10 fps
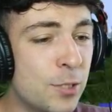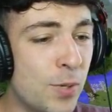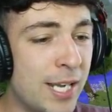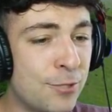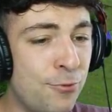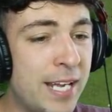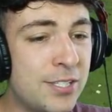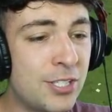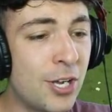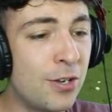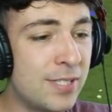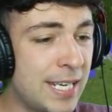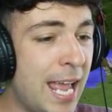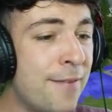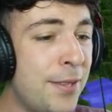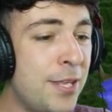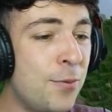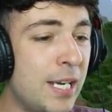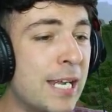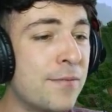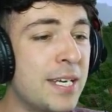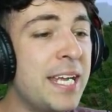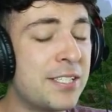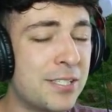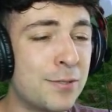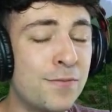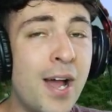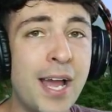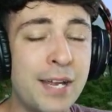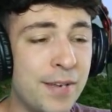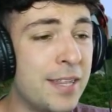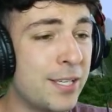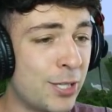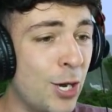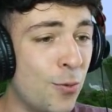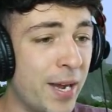as well as redstones and everything we could ever need to survive in this whole